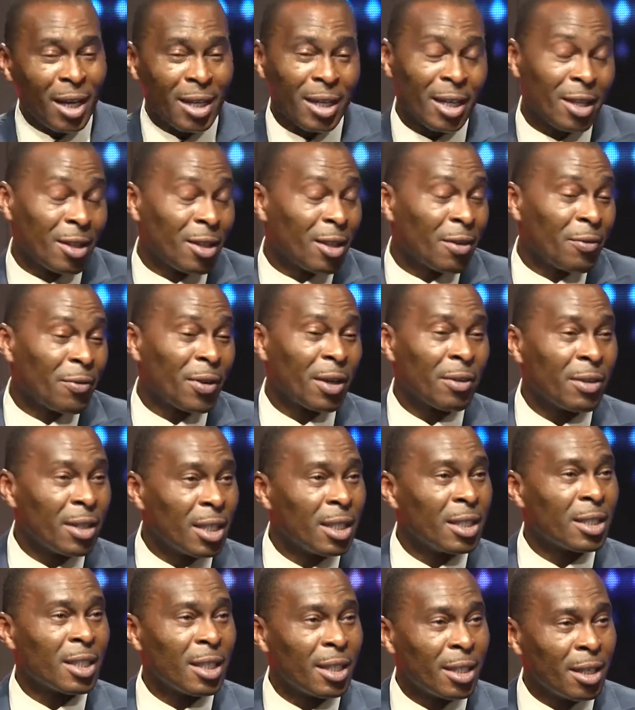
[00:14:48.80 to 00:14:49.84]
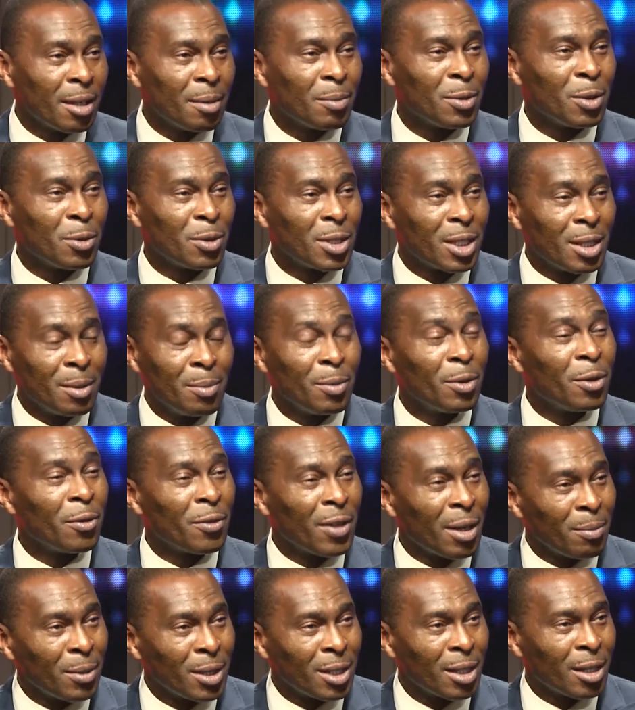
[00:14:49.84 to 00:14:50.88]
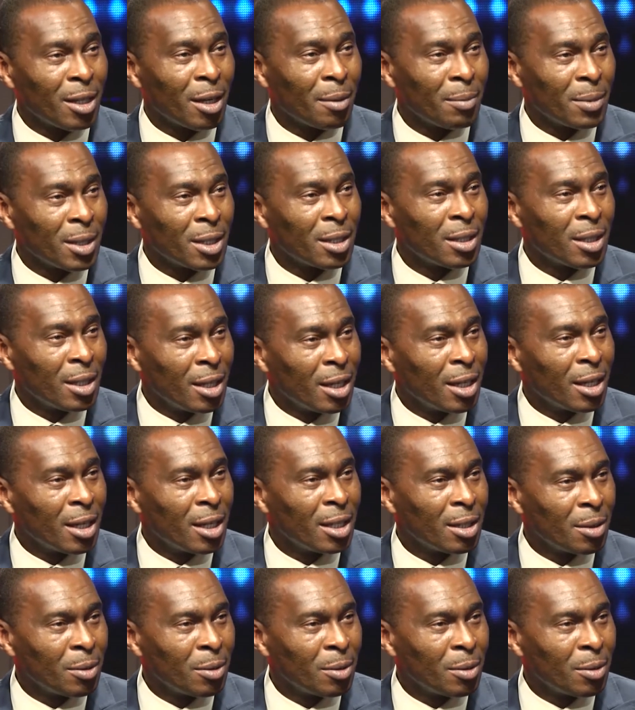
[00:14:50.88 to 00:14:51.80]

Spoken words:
and I think very easily you see more of that money coming. In